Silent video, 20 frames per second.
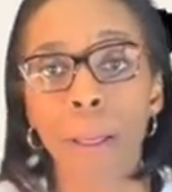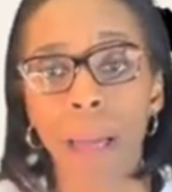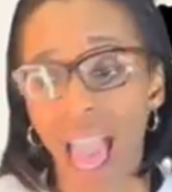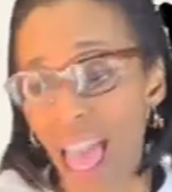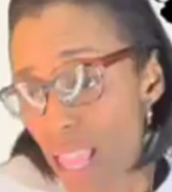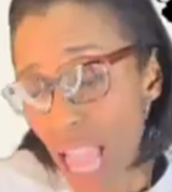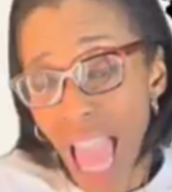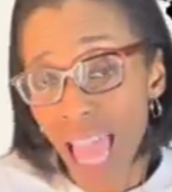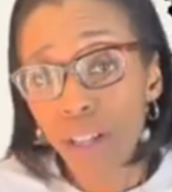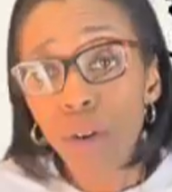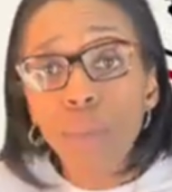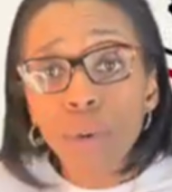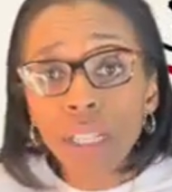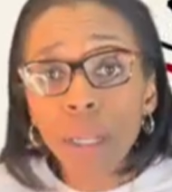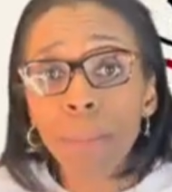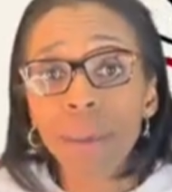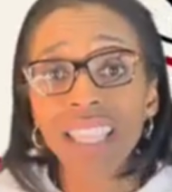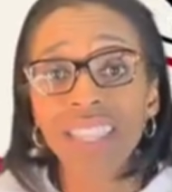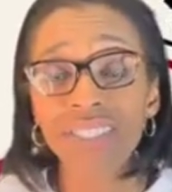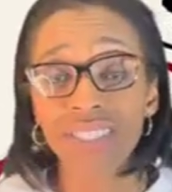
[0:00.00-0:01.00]
I don't want
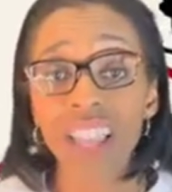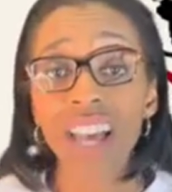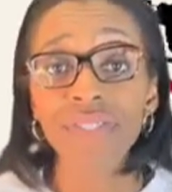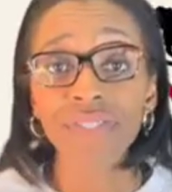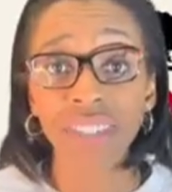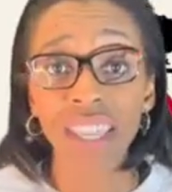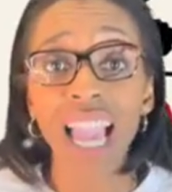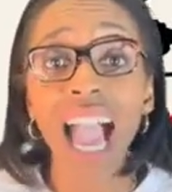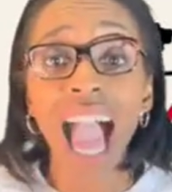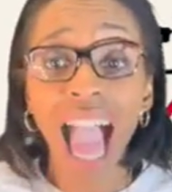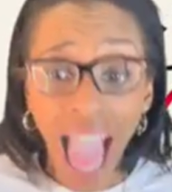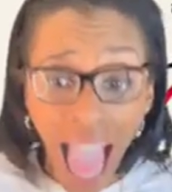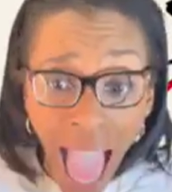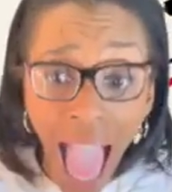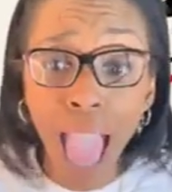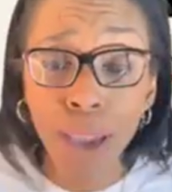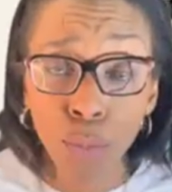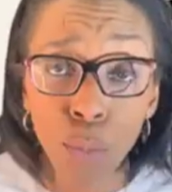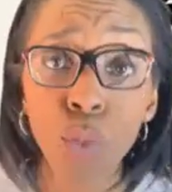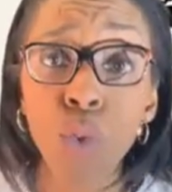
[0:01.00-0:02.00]
to be nothing.
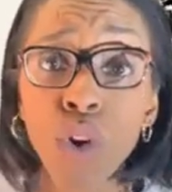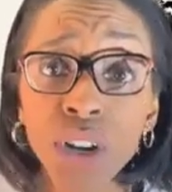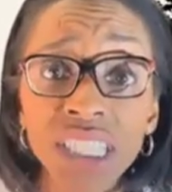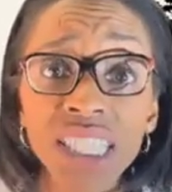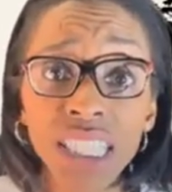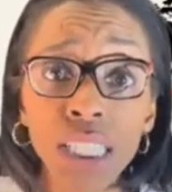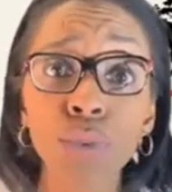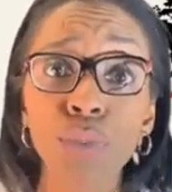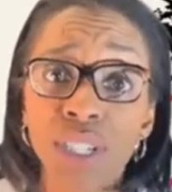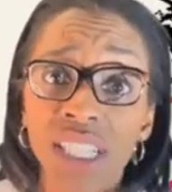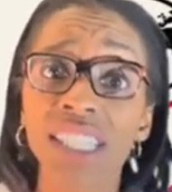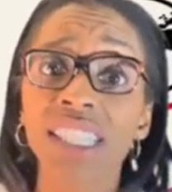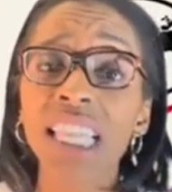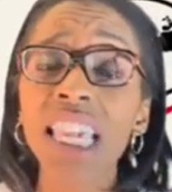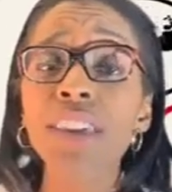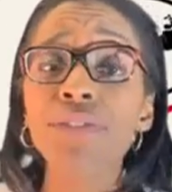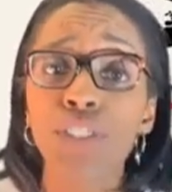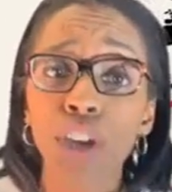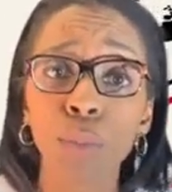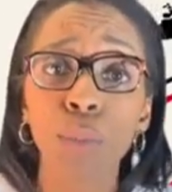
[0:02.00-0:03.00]
I want to
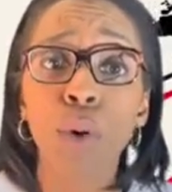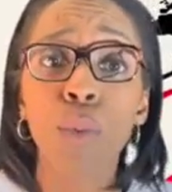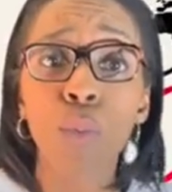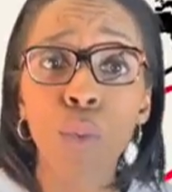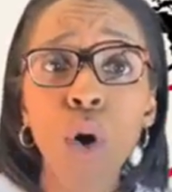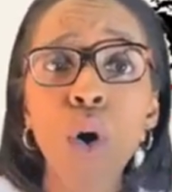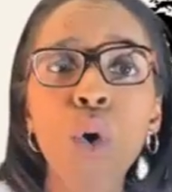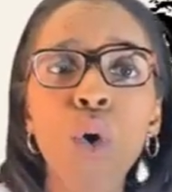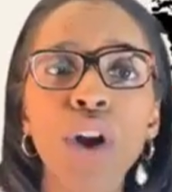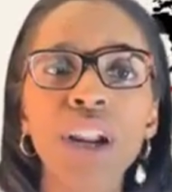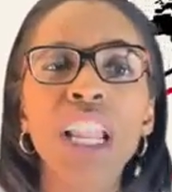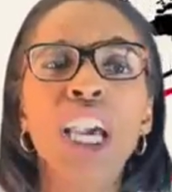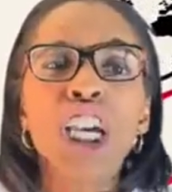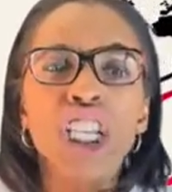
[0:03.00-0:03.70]
receive the reward.